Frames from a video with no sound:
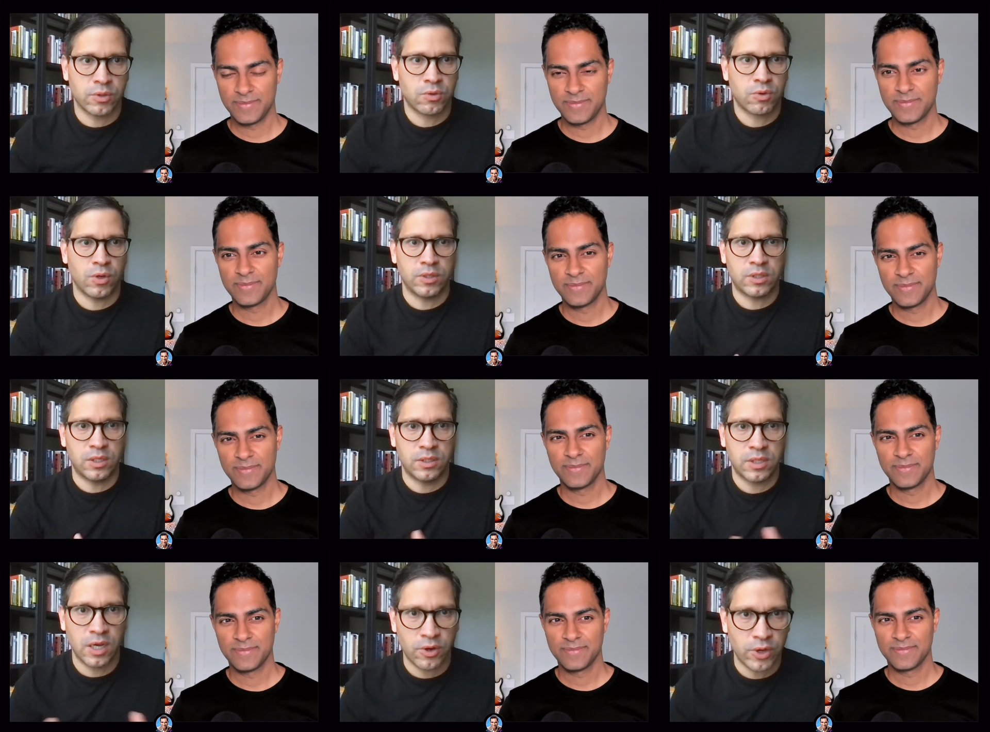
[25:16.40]
Speaker 1: across the
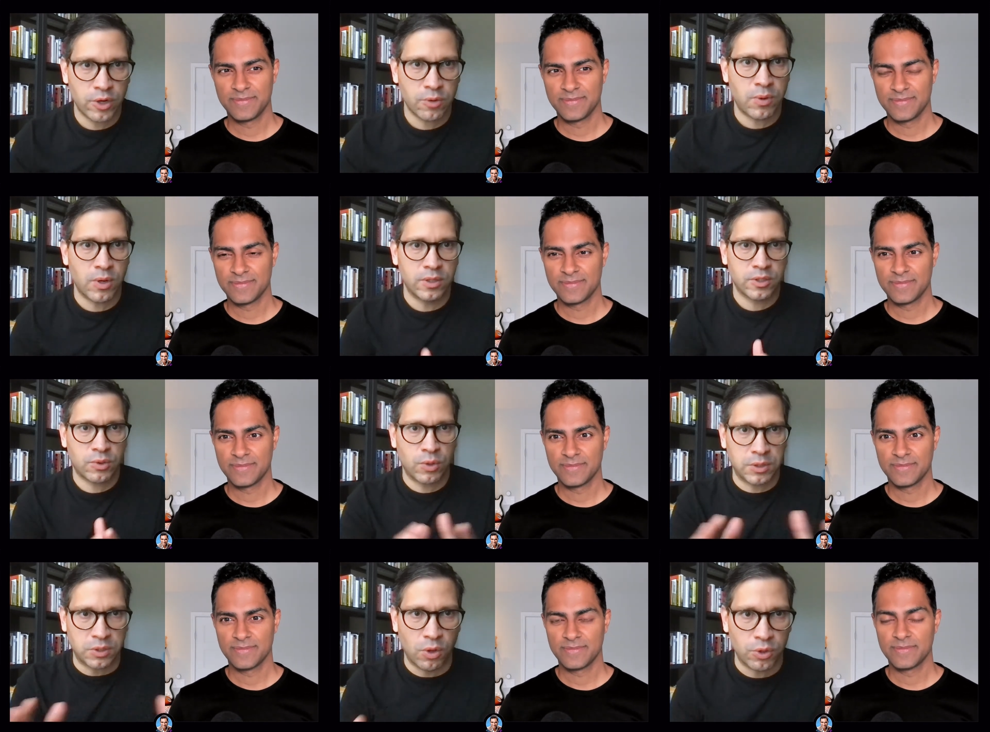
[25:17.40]
entire enterprise,
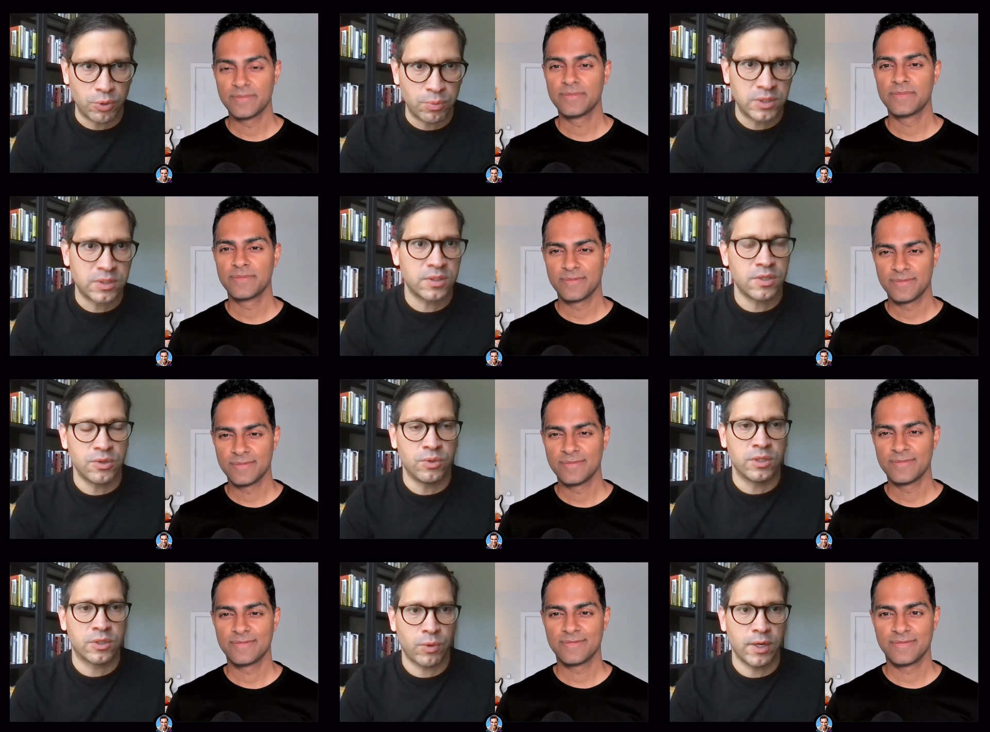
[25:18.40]
across all your business
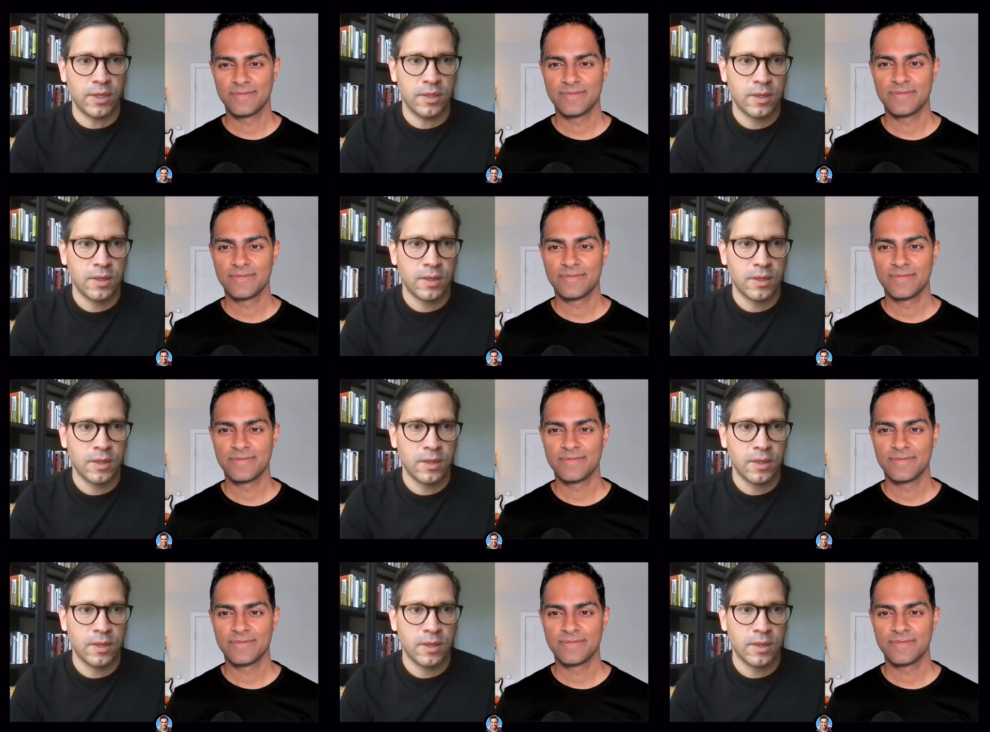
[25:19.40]
units to ready.